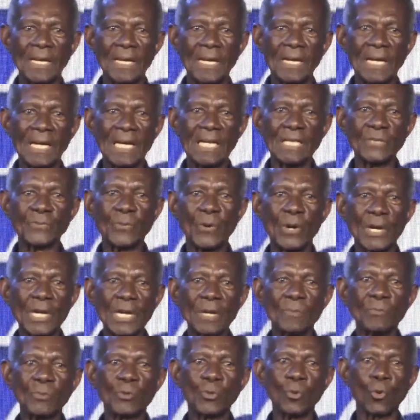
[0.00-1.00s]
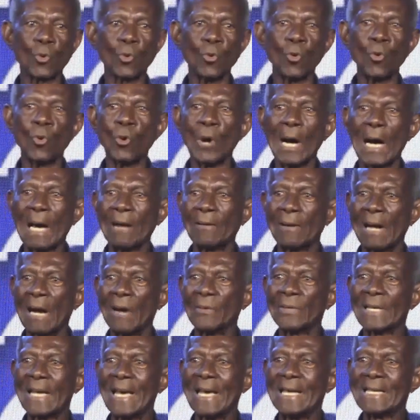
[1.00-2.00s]
It's for him to go
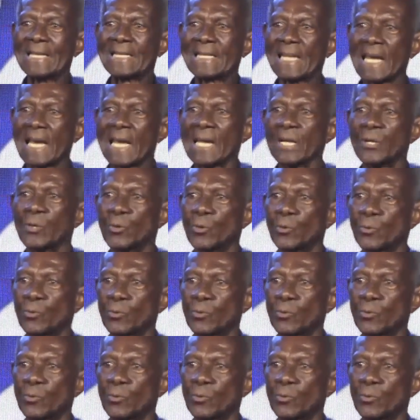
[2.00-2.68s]
around and tell you